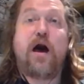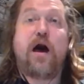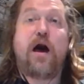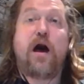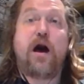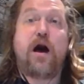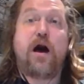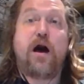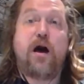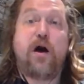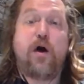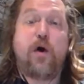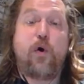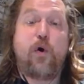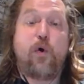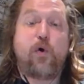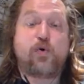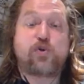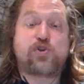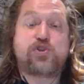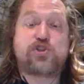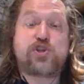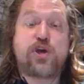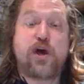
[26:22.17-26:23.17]

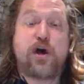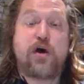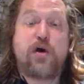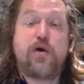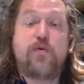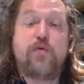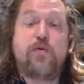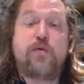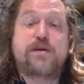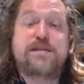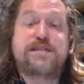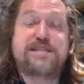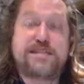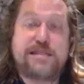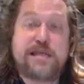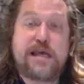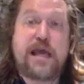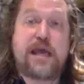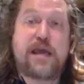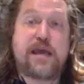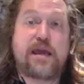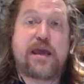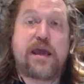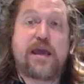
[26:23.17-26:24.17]
Also,
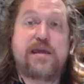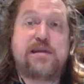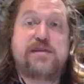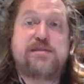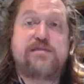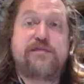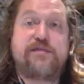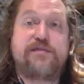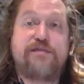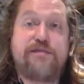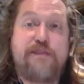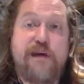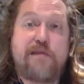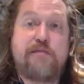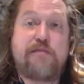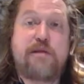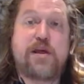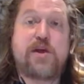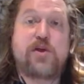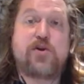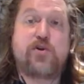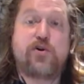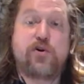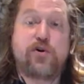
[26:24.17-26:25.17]
zinc is
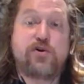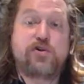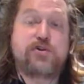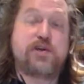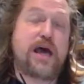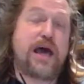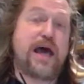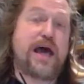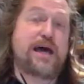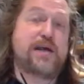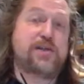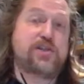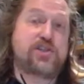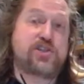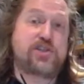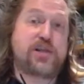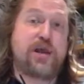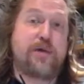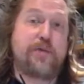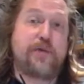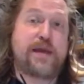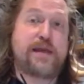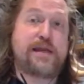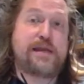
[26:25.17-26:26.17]
very good at
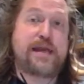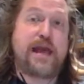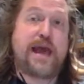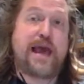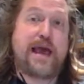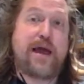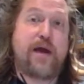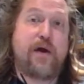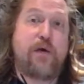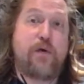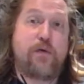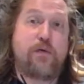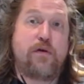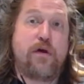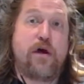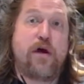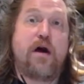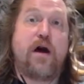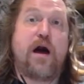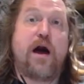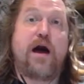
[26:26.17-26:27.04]
slowing down